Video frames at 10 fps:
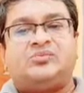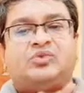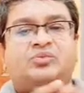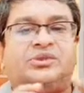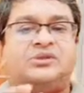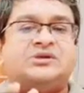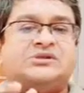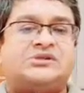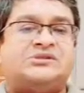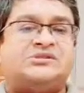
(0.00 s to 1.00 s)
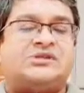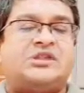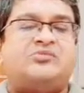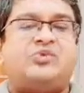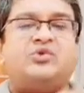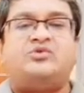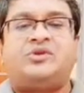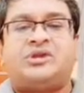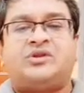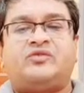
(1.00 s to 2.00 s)
Prometheus has a
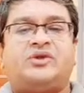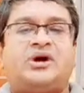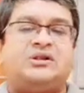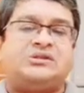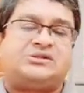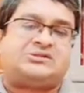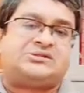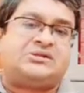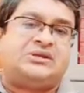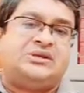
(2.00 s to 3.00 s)
self-portrait of the artist